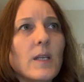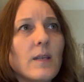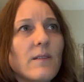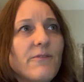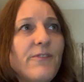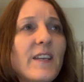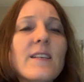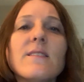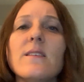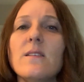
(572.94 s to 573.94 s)

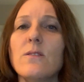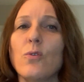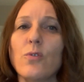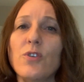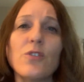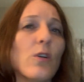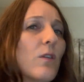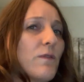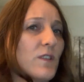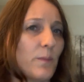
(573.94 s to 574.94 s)
fixes or
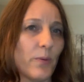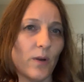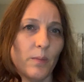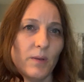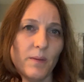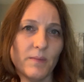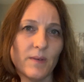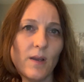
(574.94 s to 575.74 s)
solves the problem,